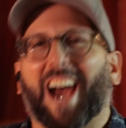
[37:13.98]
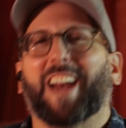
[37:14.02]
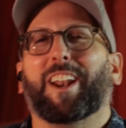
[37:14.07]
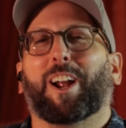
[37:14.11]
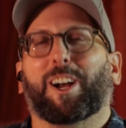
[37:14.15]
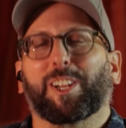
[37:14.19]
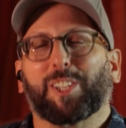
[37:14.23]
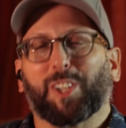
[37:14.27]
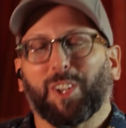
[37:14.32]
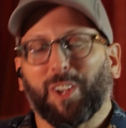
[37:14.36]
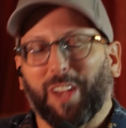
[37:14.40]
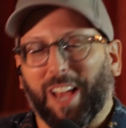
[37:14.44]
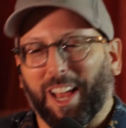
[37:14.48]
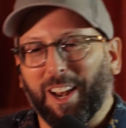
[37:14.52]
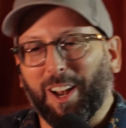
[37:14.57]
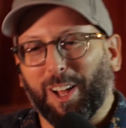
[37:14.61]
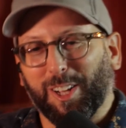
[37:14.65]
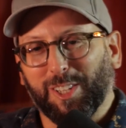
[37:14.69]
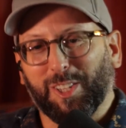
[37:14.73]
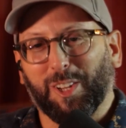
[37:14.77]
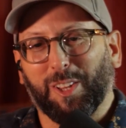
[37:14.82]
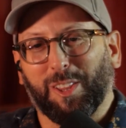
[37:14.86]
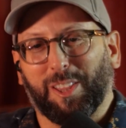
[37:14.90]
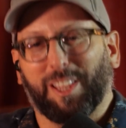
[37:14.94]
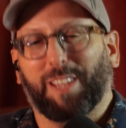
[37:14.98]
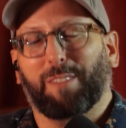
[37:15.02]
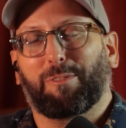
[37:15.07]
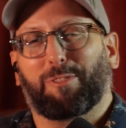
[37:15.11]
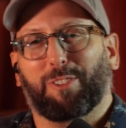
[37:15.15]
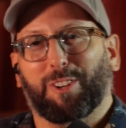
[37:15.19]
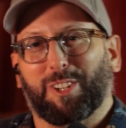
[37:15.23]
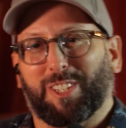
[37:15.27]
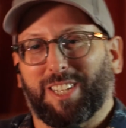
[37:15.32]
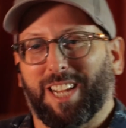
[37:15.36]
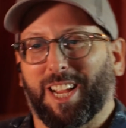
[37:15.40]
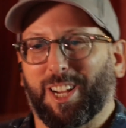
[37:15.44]
And also the
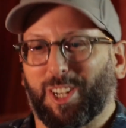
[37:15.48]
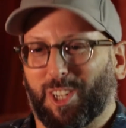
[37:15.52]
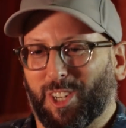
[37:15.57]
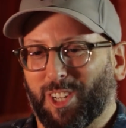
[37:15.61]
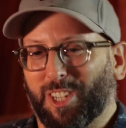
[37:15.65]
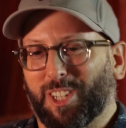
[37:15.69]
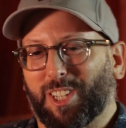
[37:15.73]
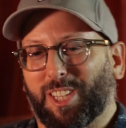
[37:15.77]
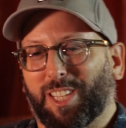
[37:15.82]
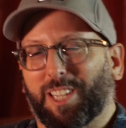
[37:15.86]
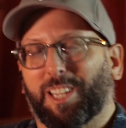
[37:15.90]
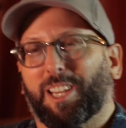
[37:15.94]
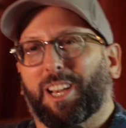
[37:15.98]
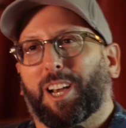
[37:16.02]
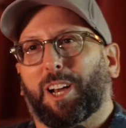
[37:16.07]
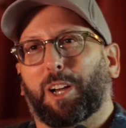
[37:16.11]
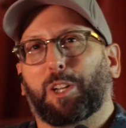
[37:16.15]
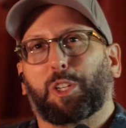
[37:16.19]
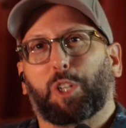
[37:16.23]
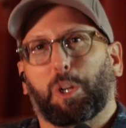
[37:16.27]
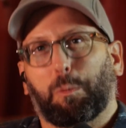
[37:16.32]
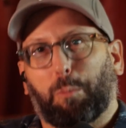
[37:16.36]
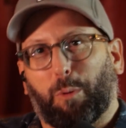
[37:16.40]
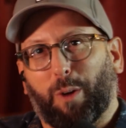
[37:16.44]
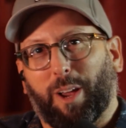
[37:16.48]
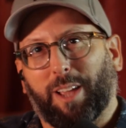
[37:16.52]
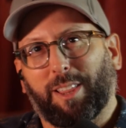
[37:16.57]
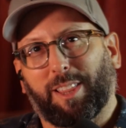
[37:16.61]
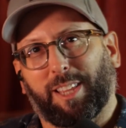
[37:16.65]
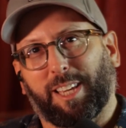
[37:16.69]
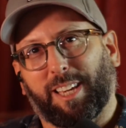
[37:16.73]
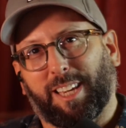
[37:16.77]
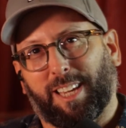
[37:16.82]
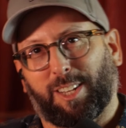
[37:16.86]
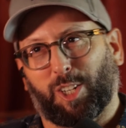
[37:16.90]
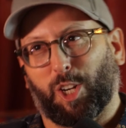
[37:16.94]
First Nations, the Ojibwe,
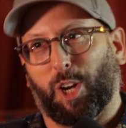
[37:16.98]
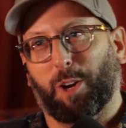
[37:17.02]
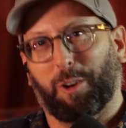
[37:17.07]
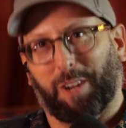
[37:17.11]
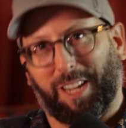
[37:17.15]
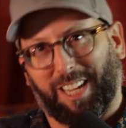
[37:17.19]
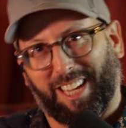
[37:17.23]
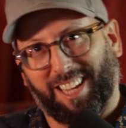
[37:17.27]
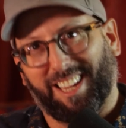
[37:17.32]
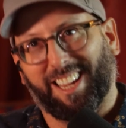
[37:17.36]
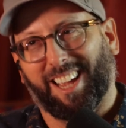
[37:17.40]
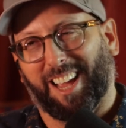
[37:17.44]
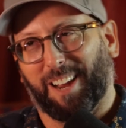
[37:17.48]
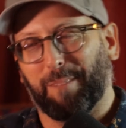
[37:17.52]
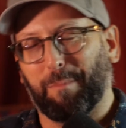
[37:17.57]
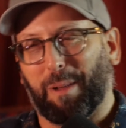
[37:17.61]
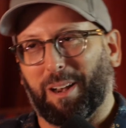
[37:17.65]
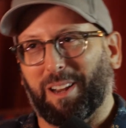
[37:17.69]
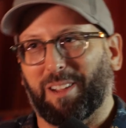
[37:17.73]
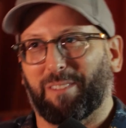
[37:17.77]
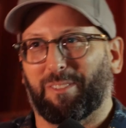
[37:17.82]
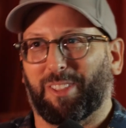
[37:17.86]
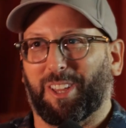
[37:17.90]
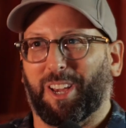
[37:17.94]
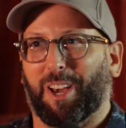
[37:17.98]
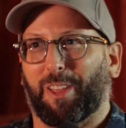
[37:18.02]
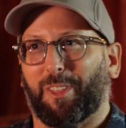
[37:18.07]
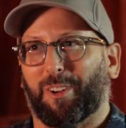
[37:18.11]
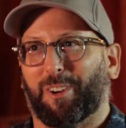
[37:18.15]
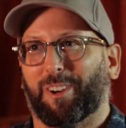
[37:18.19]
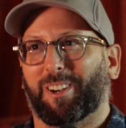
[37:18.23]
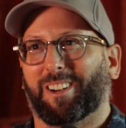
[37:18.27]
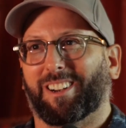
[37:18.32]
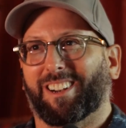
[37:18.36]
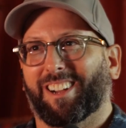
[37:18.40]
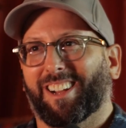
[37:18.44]
the Cherokee, and many of the
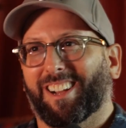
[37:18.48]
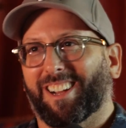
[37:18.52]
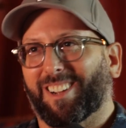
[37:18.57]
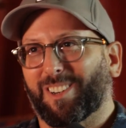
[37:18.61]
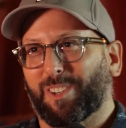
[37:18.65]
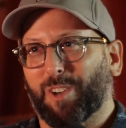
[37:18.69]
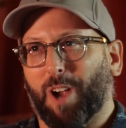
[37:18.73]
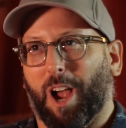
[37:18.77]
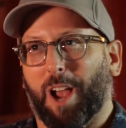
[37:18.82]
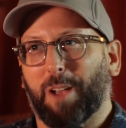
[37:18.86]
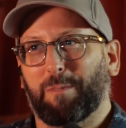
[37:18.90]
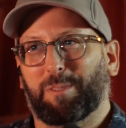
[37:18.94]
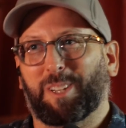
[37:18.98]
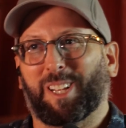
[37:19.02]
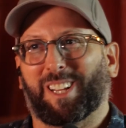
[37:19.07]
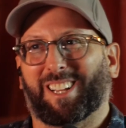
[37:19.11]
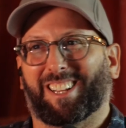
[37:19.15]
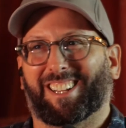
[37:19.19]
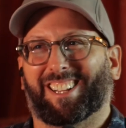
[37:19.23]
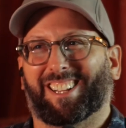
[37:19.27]
other tribes.